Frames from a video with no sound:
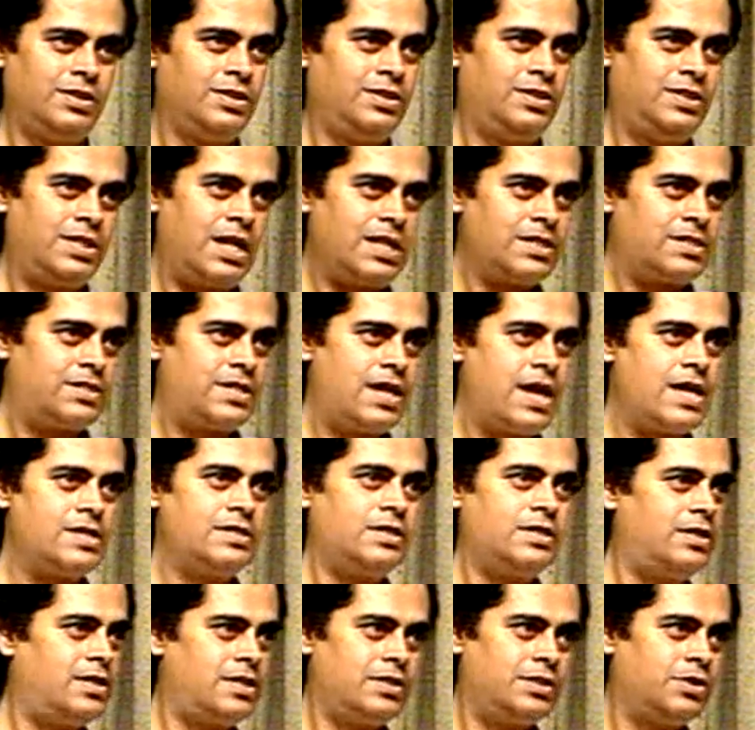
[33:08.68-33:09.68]
Just as
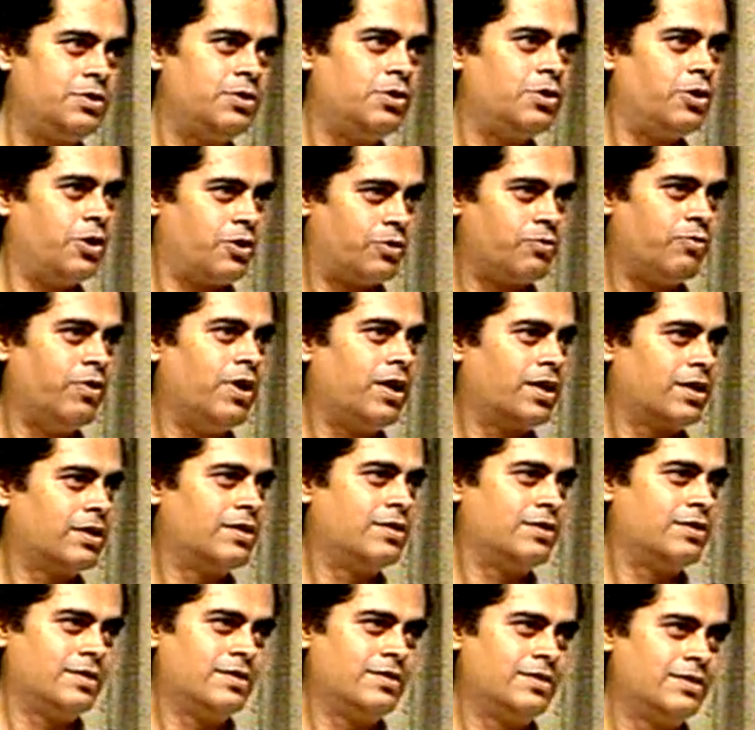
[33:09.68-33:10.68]
it is, it will not work.
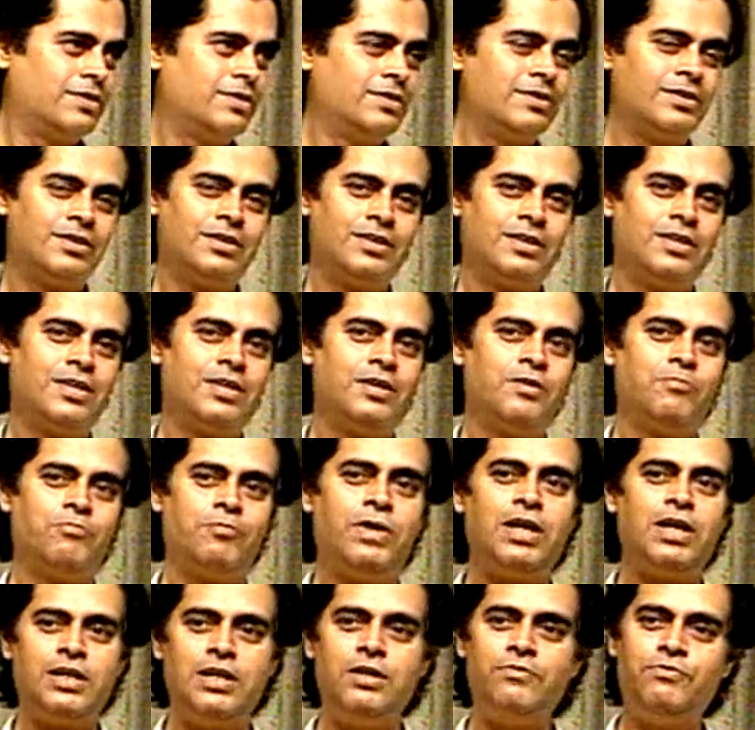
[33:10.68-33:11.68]

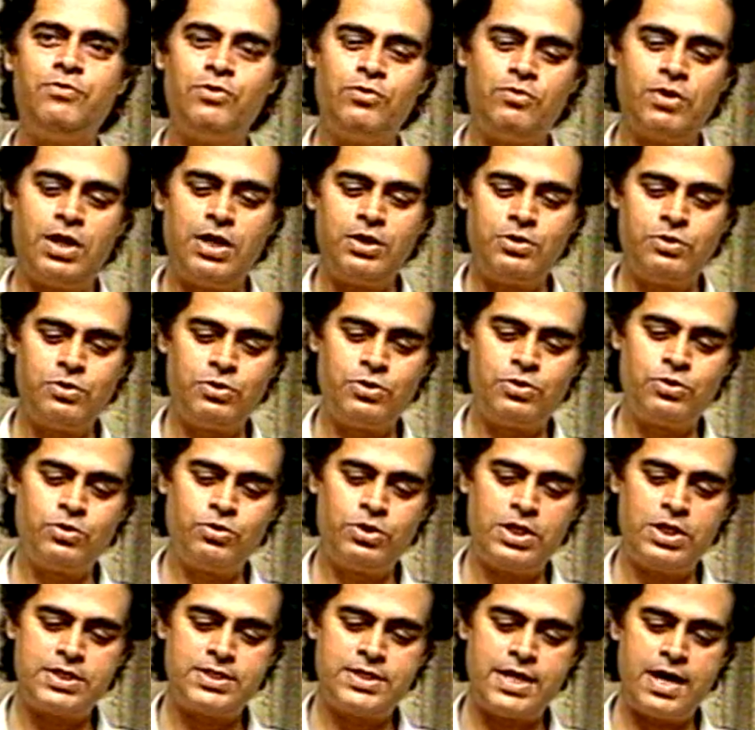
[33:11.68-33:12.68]
But if you want to do
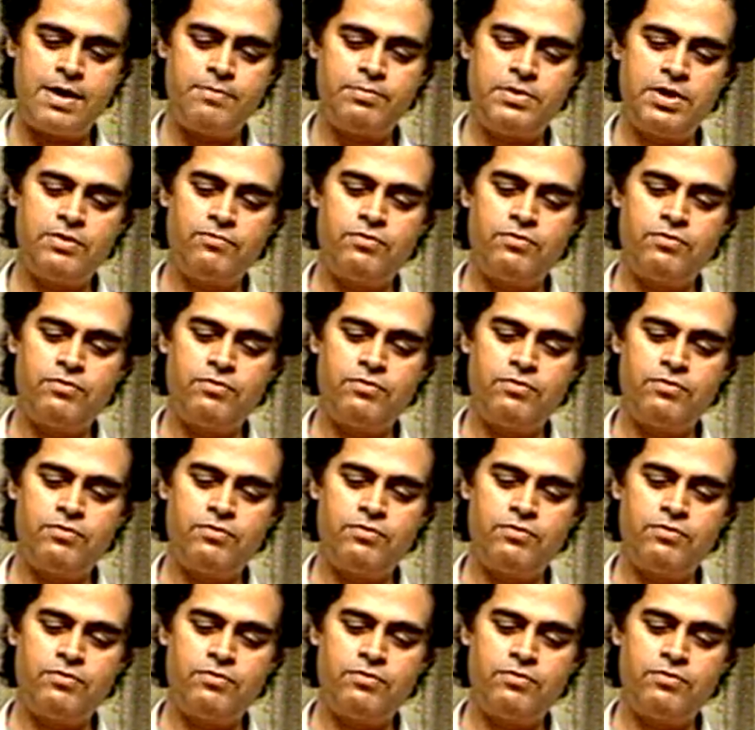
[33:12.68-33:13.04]
the same thing